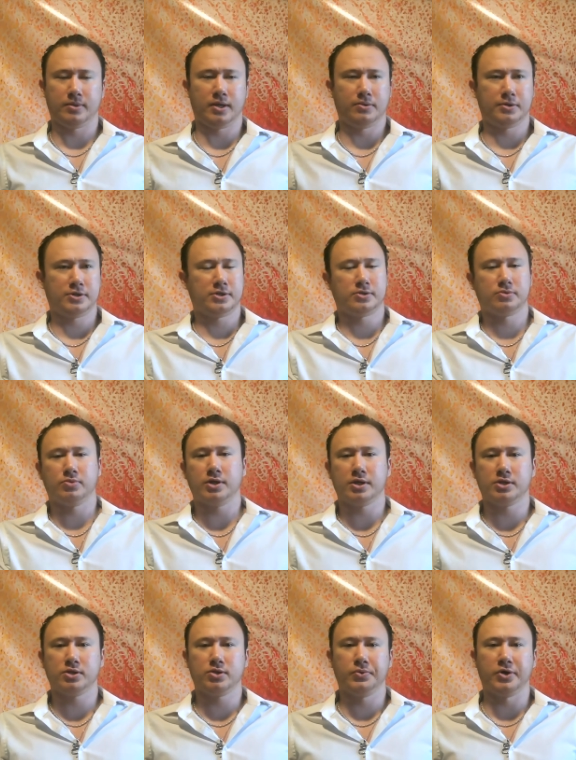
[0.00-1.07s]
They were just
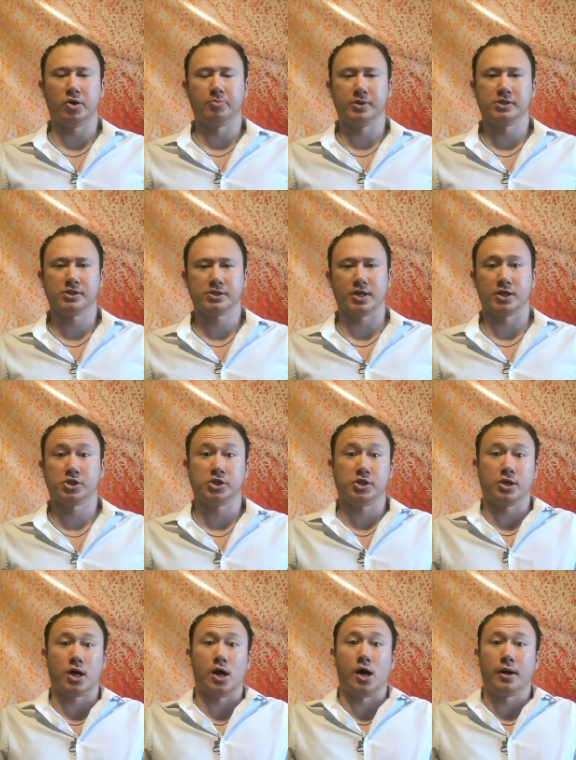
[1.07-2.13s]
wanting to do an open discussion
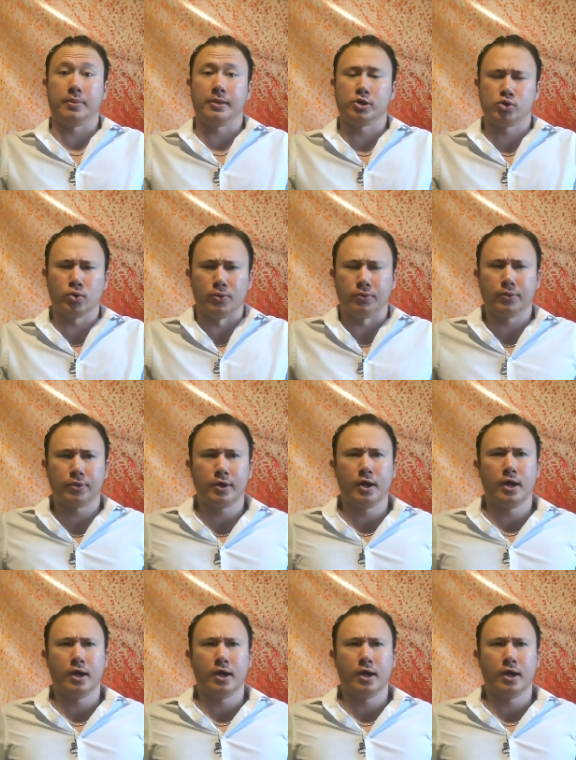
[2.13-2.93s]
on the truth.